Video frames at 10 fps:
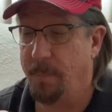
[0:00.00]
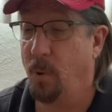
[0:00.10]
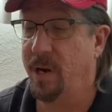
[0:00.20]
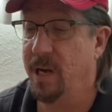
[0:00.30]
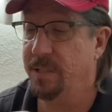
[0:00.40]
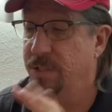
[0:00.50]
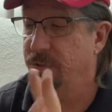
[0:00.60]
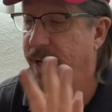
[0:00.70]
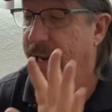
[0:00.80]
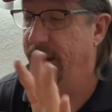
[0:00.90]
more
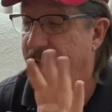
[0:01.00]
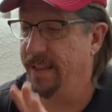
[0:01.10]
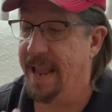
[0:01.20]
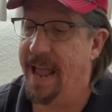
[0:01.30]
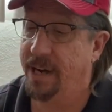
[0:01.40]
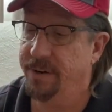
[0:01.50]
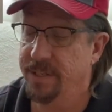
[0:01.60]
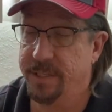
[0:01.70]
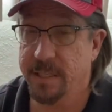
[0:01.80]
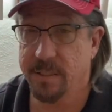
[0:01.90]
concentrated and the
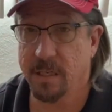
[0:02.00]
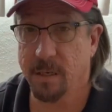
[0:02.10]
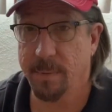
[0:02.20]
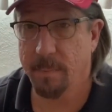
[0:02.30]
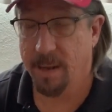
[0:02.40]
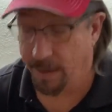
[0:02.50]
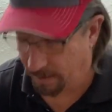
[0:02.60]
accuracy is a little bit better.